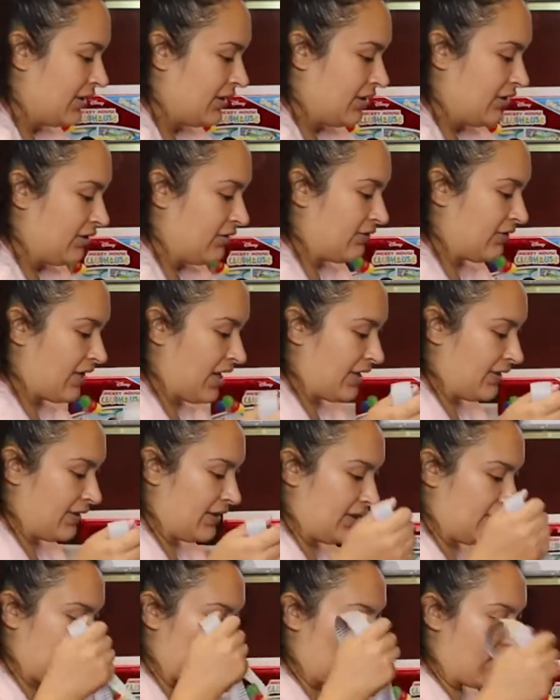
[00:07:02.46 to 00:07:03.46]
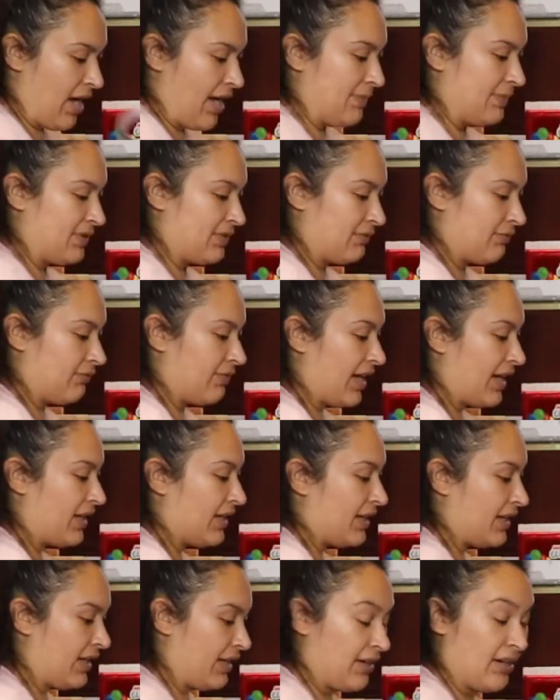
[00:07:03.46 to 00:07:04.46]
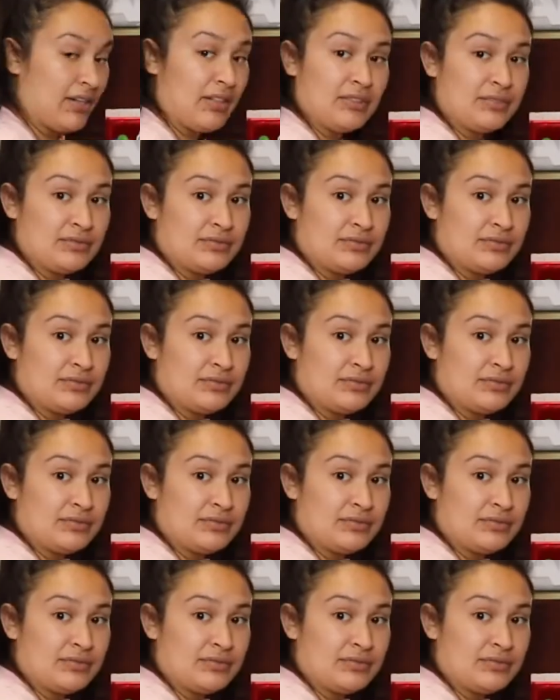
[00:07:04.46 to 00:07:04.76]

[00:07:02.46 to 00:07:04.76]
You've got these straps right here